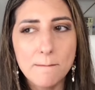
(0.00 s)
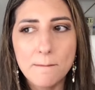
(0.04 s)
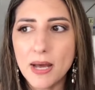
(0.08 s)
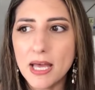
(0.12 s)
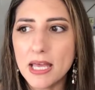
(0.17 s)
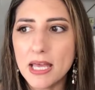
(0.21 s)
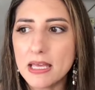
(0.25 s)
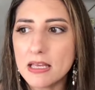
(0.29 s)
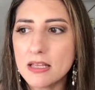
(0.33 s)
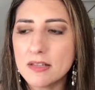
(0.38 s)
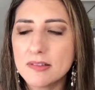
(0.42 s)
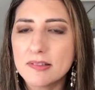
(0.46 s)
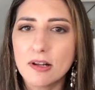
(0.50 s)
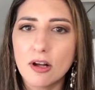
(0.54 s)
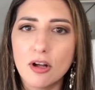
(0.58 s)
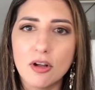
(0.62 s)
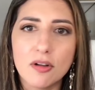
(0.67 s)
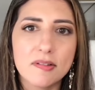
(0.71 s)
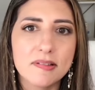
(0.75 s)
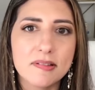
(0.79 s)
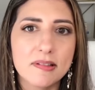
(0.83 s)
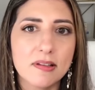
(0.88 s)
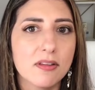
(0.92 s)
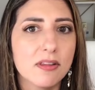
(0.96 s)
but it's
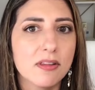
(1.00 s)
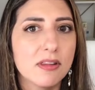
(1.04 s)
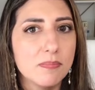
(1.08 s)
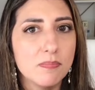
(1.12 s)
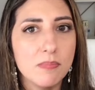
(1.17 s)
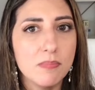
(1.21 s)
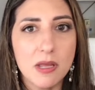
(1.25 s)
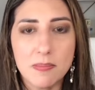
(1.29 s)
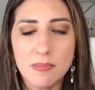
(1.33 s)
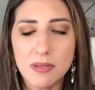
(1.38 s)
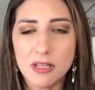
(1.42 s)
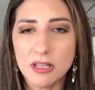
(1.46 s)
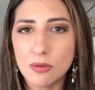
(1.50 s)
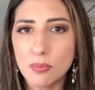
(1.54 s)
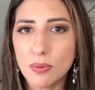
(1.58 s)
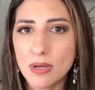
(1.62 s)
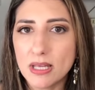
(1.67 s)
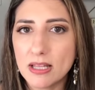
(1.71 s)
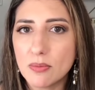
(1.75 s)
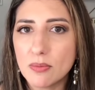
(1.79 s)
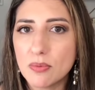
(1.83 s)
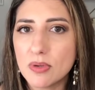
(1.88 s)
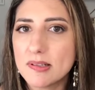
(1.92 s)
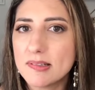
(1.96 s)
also maybe the
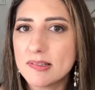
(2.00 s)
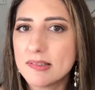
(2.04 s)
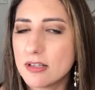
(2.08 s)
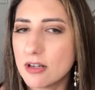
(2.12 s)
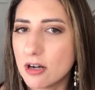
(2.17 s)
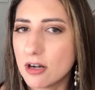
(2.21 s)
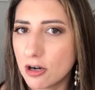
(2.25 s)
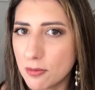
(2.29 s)
way that we see